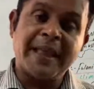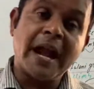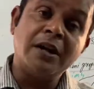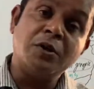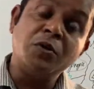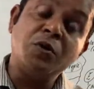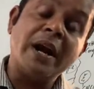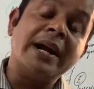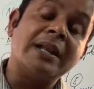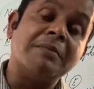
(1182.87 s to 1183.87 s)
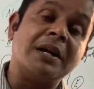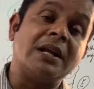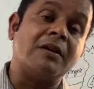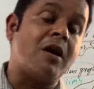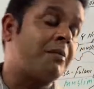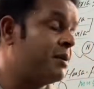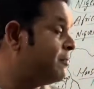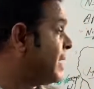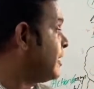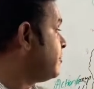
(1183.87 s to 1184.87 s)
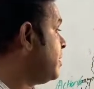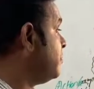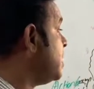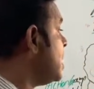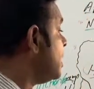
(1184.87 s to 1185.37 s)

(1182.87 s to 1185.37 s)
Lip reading: and to unite them under common platform.